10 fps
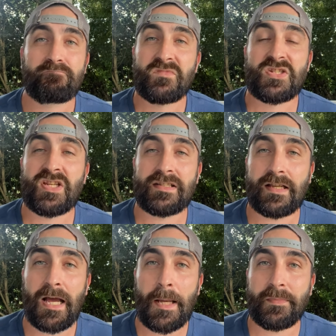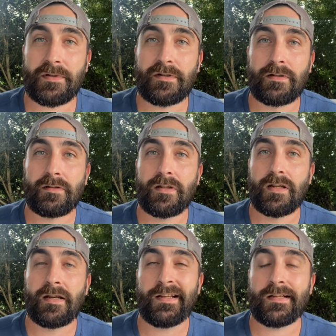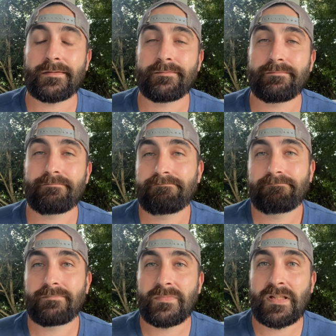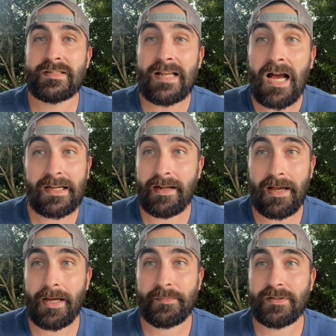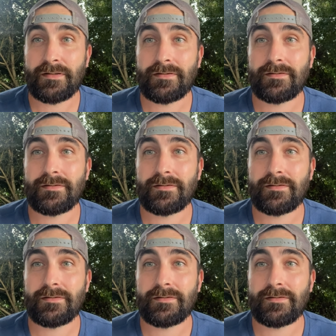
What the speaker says: just doesn't happen, and it's not going to happen.